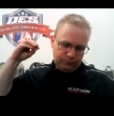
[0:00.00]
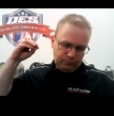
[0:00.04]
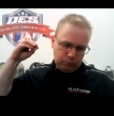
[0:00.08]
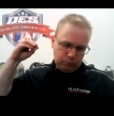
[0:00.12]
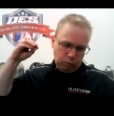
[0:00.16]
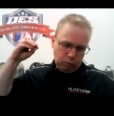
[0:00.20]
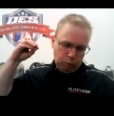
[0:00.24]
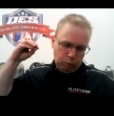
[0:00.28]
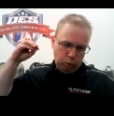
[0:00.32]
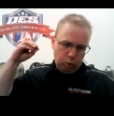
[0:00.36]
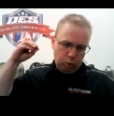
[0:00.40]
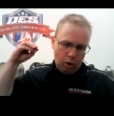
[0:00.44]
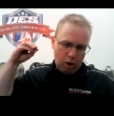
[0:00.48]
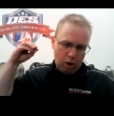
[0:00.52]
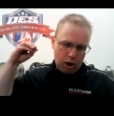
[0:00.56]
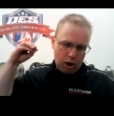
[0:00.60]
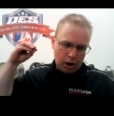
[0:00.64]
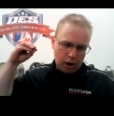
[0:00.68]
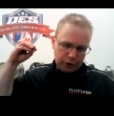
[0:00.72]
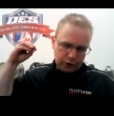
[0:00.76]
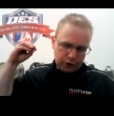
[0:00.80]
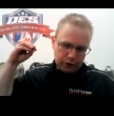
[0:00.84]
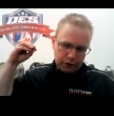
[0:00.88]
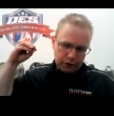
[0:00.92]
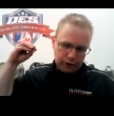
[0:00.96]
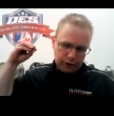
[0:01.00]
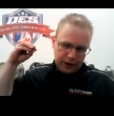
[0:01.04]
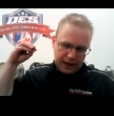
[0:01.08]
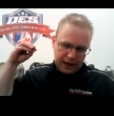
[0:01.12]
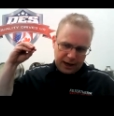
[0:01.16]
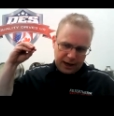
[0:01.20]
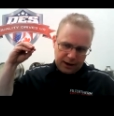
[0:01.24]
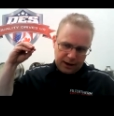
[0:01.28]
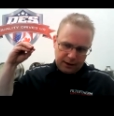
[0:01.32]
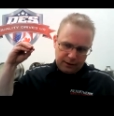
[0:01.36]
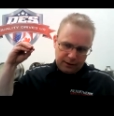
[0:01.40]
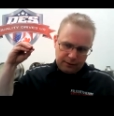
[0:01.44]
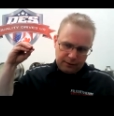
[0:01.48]
water
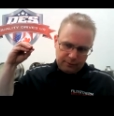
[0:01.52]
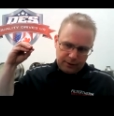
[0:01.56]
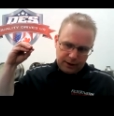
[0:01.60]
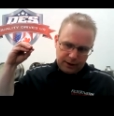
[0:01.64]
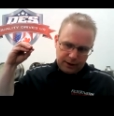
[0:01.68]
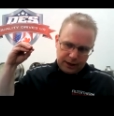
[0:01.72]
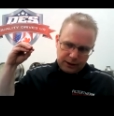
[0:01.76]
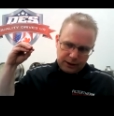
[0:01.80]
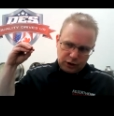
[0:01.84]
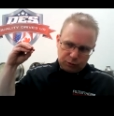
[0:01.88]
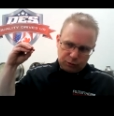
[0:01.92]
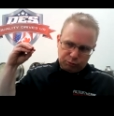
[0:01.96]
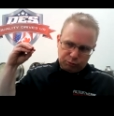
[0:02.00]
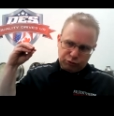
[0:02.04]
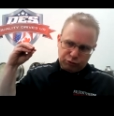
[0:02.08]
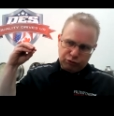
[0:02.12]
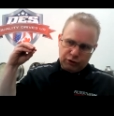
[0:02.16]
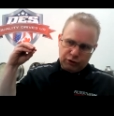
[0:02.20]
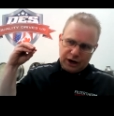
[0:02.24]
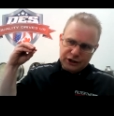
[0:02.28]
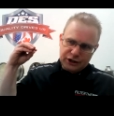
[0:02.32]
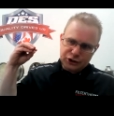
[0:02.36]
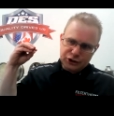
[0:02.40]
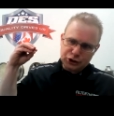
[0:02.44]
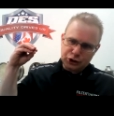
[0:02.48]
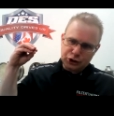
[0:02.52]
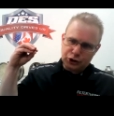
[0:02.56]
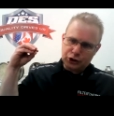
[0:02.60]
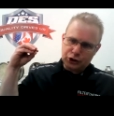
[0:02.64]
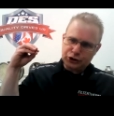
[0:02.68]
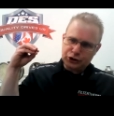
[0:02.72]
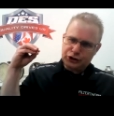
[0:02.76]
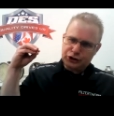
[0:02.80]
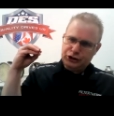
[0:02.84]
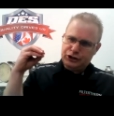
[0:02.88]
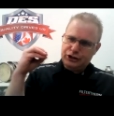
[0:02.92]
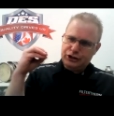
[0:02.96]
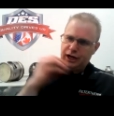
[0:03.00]
and your
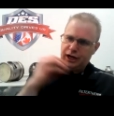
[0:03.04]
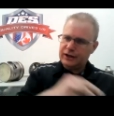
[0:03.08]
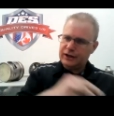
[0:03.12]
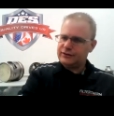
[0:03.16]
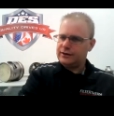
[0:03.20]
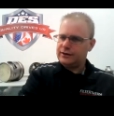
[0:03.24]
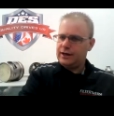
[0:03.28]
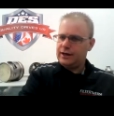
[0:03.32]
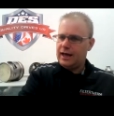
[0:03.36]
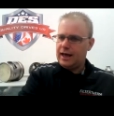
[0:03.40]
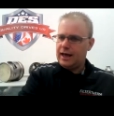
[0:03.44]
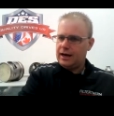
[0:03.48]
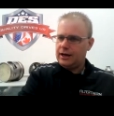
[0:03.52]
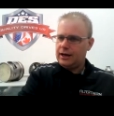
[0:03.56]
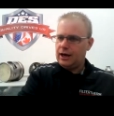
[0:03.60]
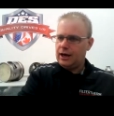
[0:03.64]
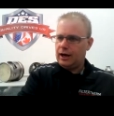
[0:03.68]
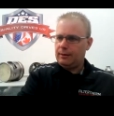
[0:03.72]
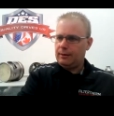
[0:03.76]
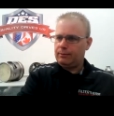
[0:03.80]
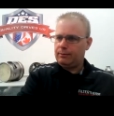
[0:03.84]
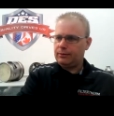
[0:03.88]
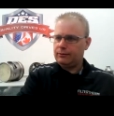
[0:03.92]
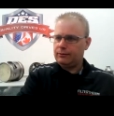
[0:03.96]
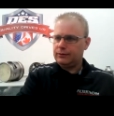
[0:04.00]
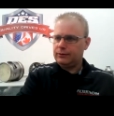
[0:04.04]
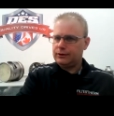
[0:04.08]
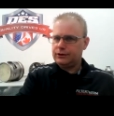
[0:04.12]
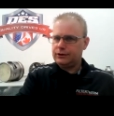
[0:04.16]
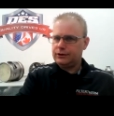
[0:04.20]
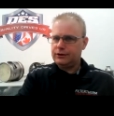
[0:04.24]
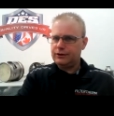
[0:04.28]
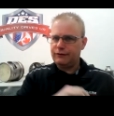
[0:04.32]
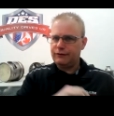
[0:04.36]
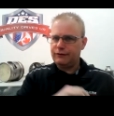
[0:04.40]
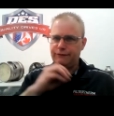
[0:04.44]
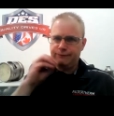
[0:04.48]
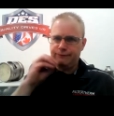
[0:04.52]
pressure doesn't end up
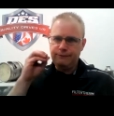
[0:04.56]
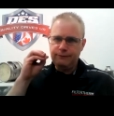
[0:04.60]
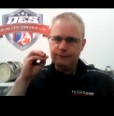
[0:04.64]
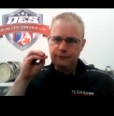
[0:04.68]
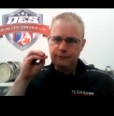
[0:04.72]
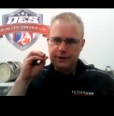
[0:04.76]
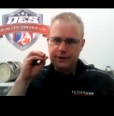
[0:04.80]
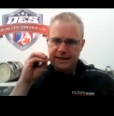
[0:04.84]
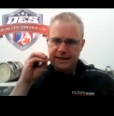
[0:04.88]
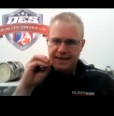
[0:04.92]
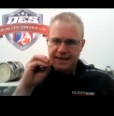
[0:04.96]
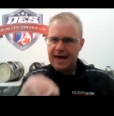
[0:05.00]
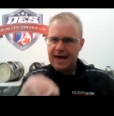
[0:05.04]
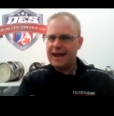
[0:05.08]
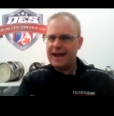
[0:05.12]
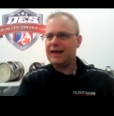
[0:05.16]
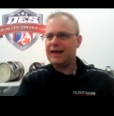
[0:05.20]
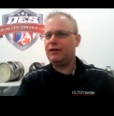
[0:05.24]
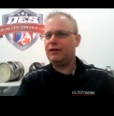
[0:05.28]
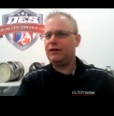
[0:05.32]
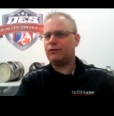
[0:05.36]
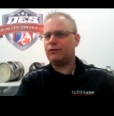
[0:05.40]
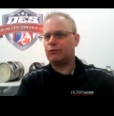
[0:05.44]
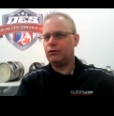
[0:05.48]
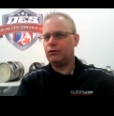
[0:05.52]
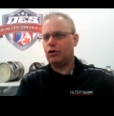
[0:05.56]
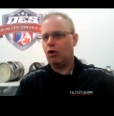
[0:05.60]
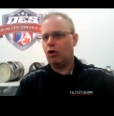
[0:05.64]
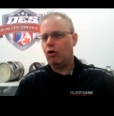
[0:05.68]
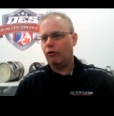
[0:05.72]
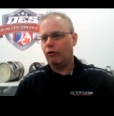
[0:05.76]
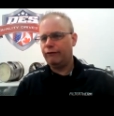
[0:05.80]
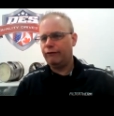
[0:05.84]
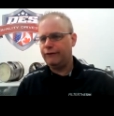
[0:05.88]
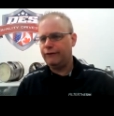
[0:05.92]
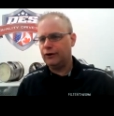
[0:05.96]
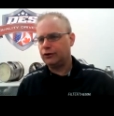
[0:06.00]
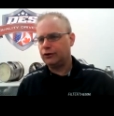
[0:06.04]
getting through the
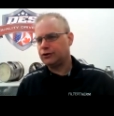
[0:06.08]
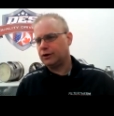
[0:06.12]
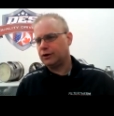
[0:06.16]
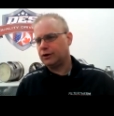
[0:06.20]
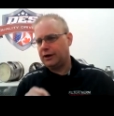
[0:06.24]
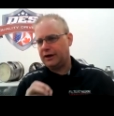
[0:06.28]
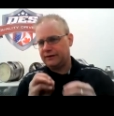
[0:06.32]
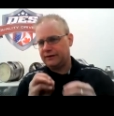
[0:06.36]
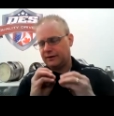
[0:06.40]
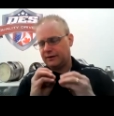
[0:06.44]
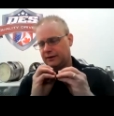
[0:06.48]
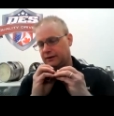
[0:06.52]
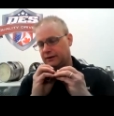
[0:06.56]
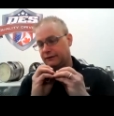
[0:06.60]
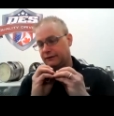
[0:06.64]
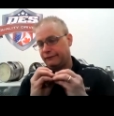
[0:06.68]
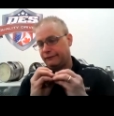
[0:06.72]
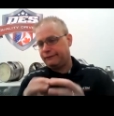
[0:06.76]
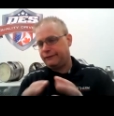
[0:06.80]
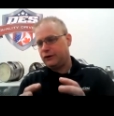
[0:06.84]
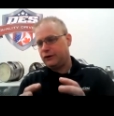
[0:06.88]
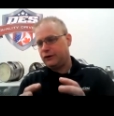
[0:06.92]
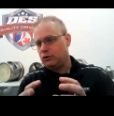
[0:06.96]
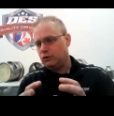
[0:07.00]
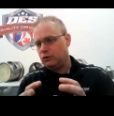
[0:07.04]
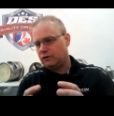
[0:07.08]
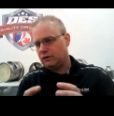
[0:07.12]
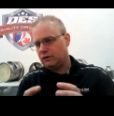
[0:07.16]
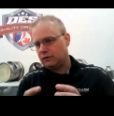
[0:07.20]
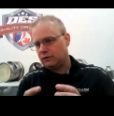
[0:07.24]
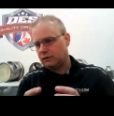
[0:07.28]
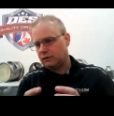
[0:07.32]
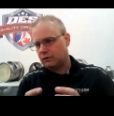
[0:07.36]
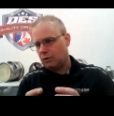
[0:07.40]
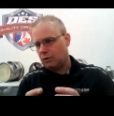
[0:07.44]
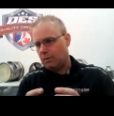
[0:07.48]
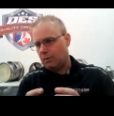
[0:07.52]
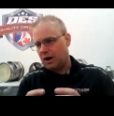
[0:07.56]
whole filter because it
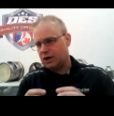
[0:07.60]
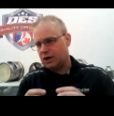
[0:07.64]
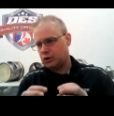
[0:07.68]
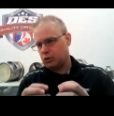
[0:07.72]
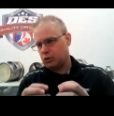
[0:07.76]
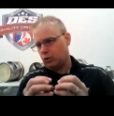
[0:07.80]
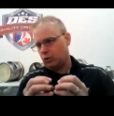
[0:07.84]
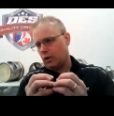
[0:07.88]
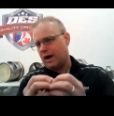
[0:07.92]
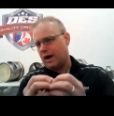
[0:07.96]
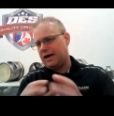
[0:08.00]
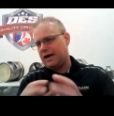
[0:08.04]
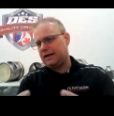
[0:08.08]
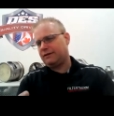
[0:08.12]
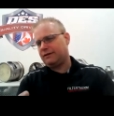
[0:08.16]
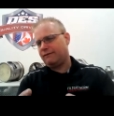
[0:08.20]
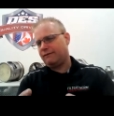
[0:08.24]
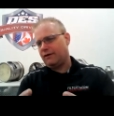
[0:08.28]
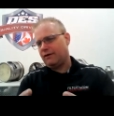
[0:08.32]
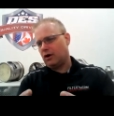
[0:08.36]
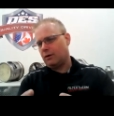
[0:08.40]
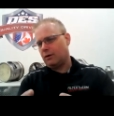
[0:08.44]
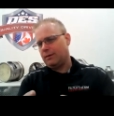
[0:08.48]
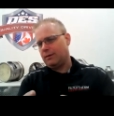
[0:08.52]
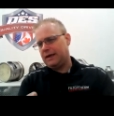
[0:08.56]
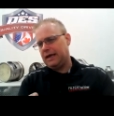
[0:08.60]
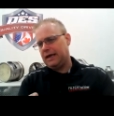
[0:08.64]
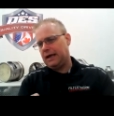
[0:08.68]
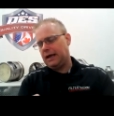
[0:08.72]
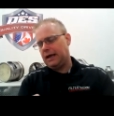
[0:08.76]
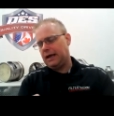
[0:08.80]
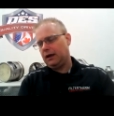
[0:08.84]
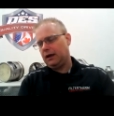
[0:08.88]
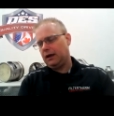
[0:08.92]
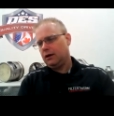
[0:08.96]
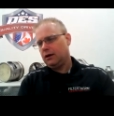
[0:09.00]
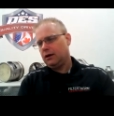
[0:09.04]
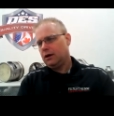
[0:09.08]
diffuses so much right at the very
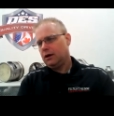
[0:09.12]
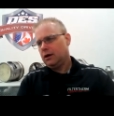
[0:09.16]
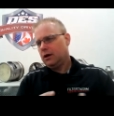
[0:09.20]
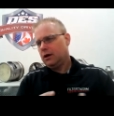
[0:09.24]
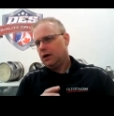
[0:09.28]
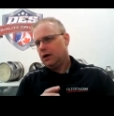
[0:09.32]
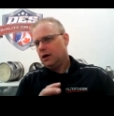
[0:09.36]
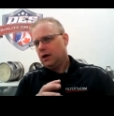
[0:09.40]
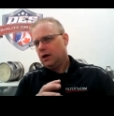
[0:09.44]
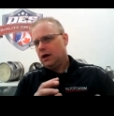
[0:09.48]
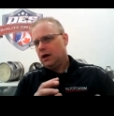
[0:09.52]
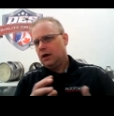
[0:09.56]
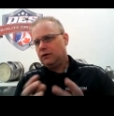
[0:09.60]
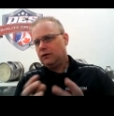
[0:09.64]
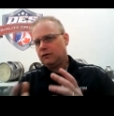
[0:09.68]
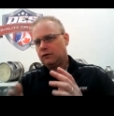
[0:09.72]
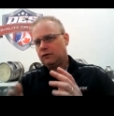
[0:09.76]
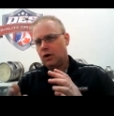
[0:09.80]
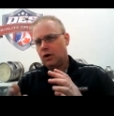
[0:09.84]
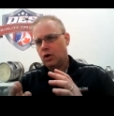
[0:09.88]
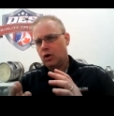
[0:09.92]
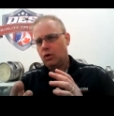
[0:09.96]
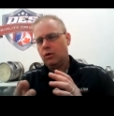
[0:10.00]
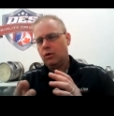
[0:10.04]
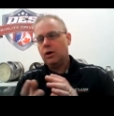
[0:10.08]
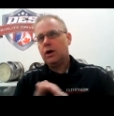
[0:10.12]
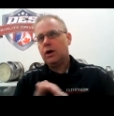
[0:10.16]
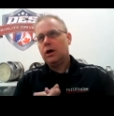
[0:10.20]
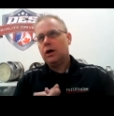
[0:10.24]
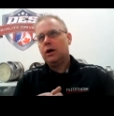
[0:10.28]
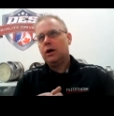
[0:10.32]
beginning. And so